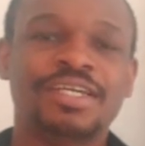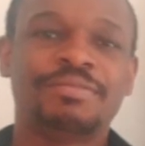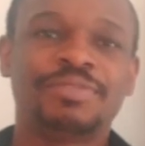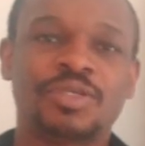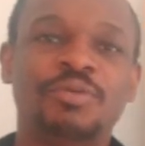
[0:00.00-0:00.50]

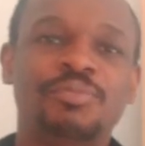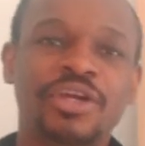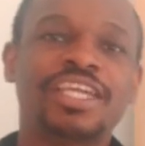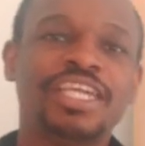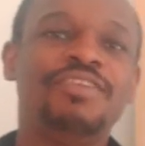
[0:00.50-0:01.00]
So
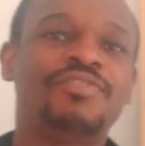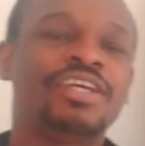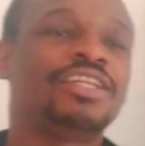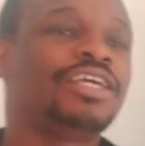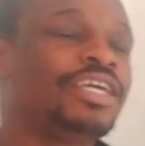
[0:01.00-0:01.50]

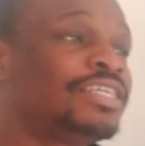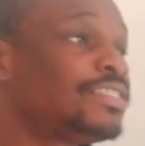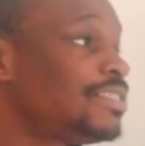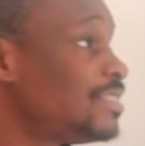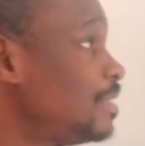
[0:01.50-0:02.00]
break-even
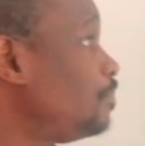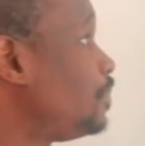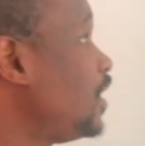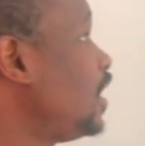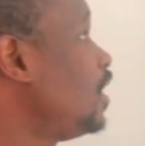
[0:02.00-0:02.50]
is
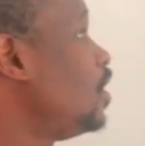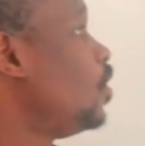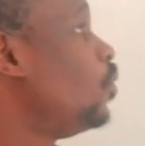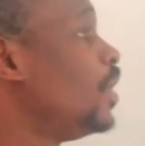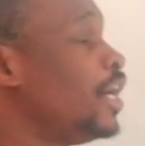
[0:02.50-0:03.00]
simply
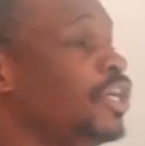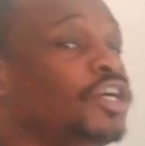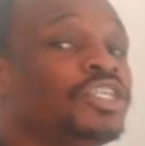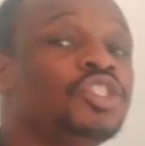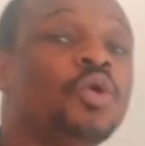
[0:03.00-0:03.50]
where
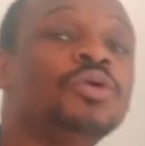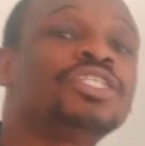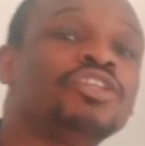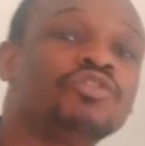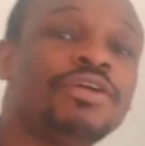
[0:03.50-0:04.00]
your
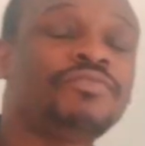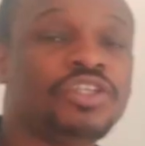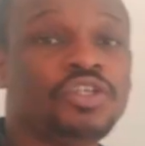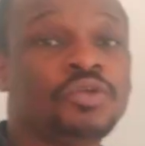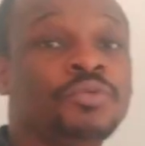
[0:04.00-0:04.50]
total
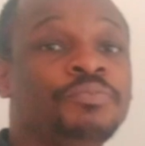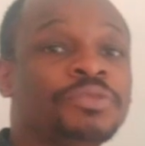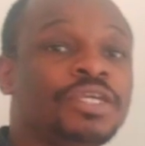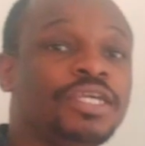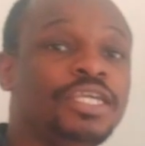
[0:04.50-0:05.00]
revenue
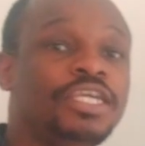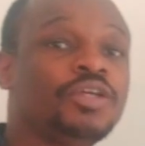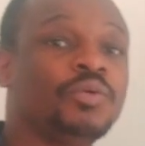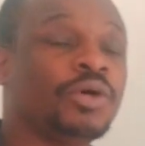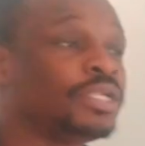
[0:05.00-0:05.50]

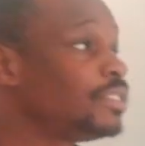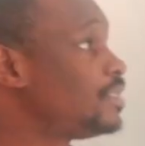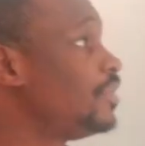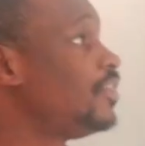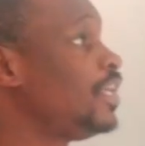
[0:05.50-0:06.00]

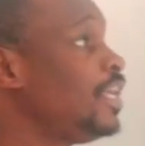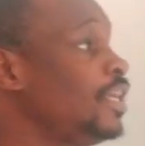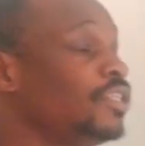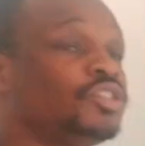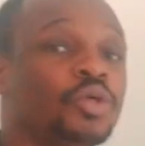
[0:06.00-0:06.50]
equals
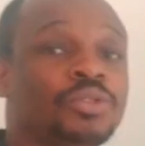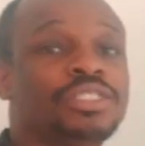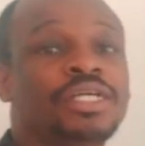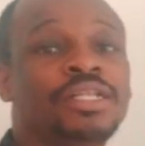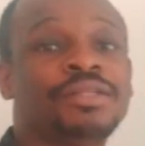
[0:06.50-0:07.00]
the
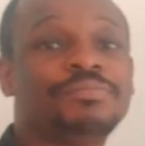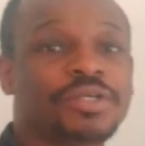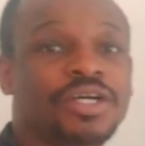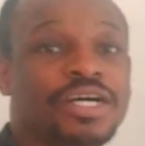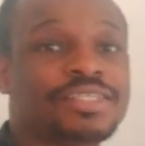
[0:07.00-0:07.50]
total
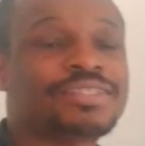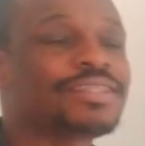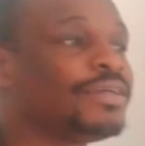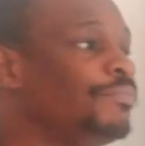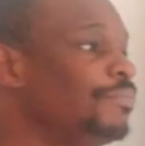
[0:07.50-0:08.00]

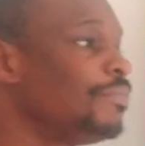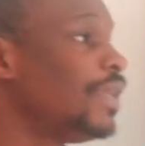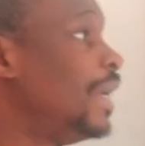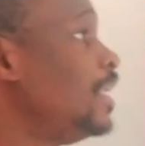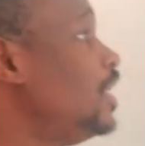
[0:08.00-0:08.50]
cost.
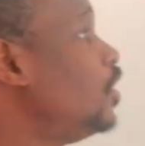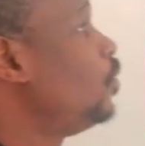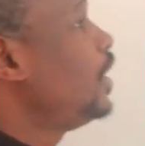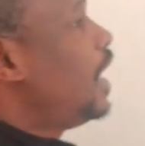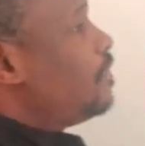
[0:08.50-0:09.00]
And here
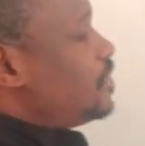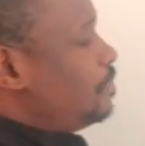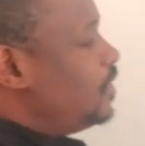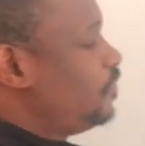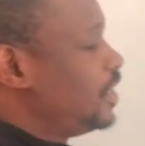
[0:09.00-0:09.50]
we have some
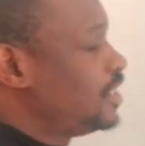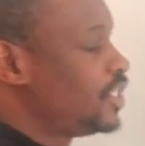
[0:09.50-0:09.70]
different